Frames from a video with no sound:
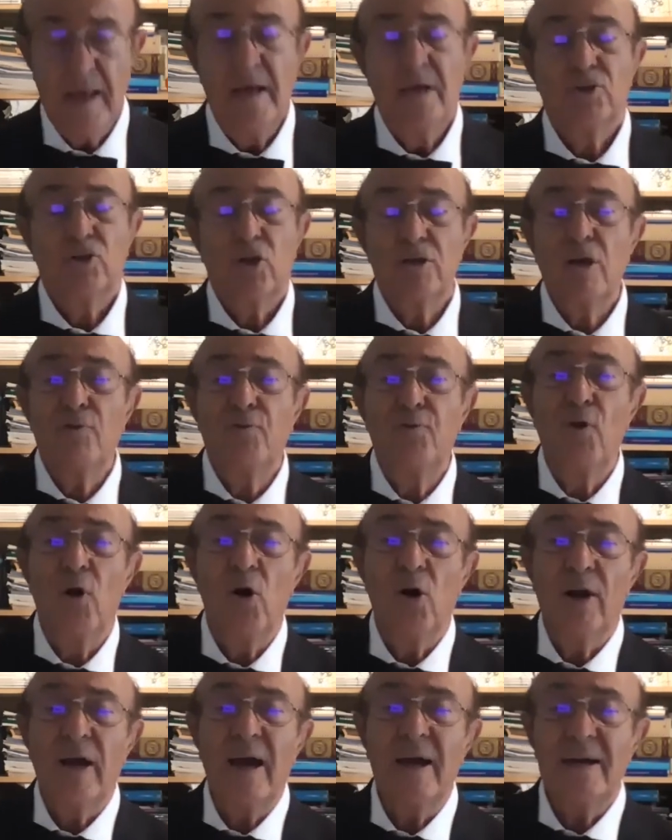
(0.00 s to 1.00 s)
So
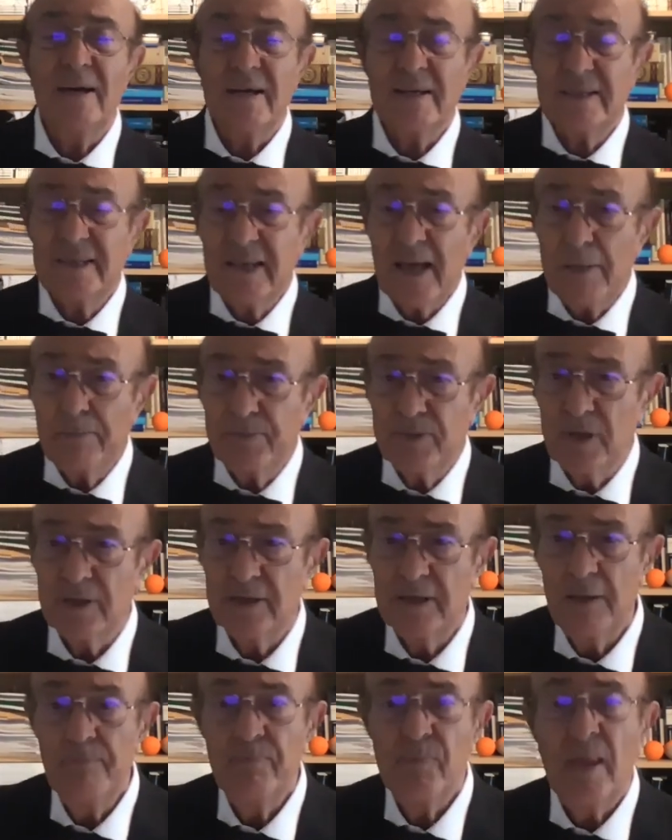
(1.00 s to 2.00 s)
therefore I accepted
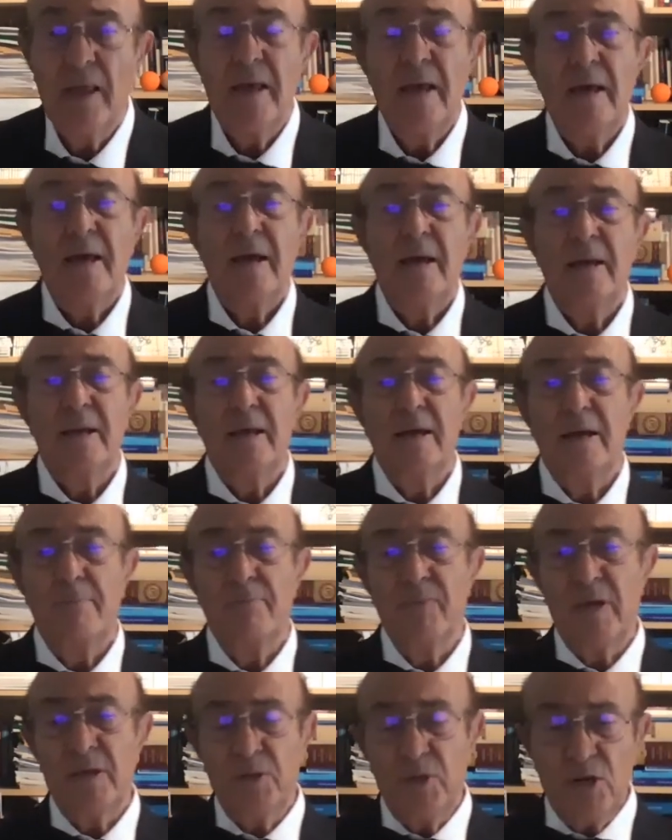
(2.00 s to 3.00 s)
in
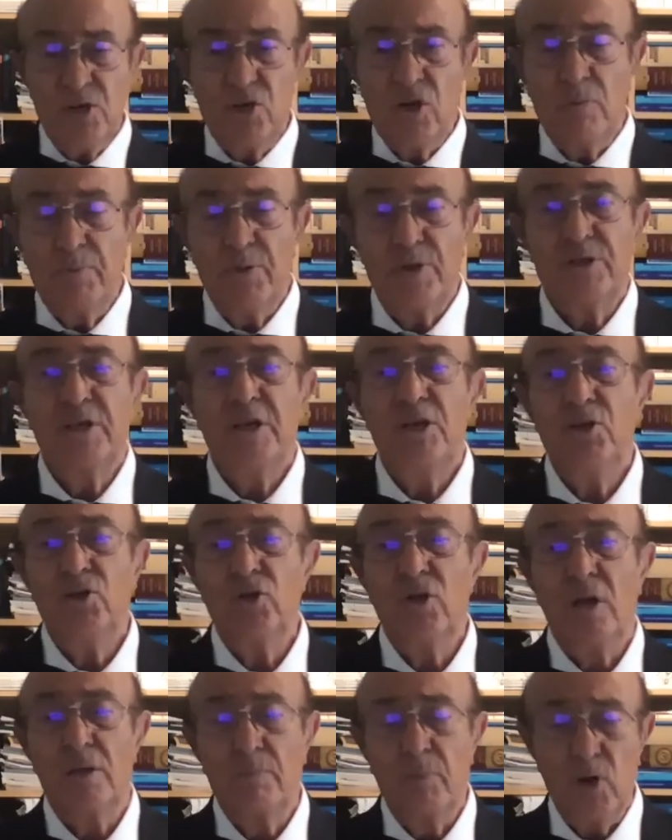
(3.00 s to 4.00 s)
um, a teaching
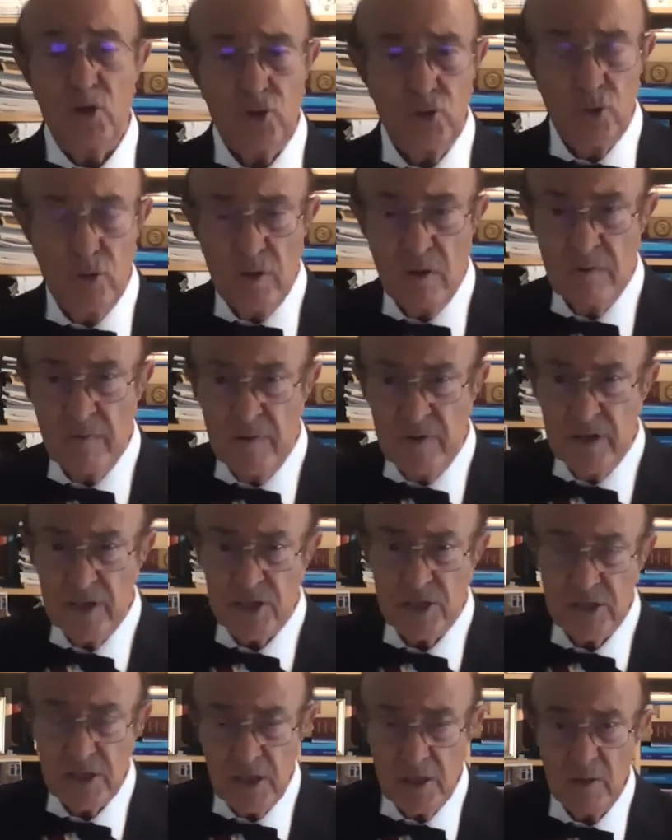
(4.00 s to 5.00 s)
position at Boston
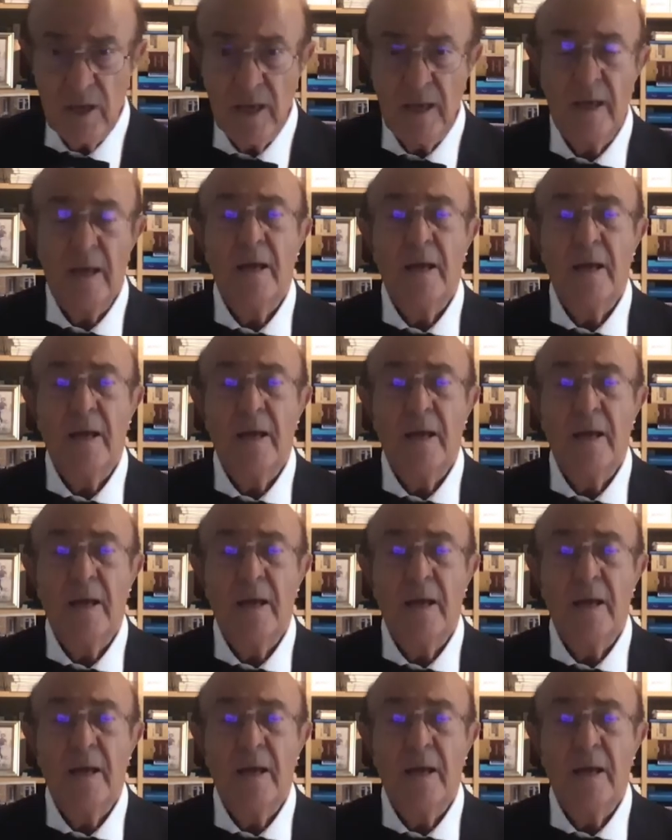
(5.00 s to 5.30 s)
University,